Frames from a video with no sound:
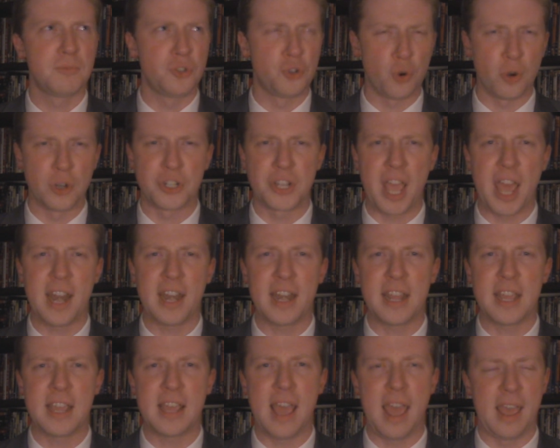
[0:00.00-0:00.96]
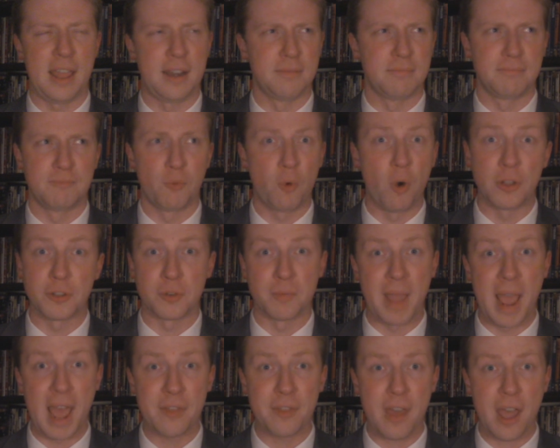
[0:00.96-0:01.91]
George Kennedy, and Walter
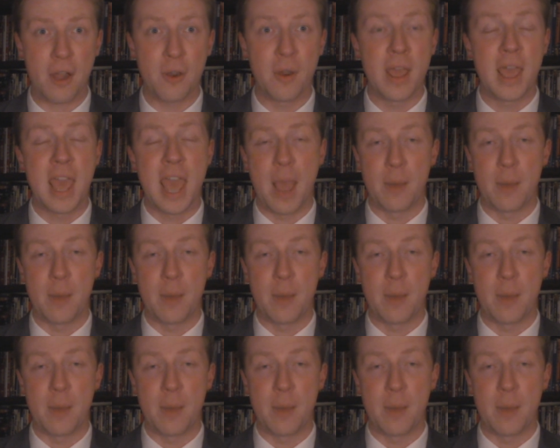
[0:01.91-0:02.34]
Matthau,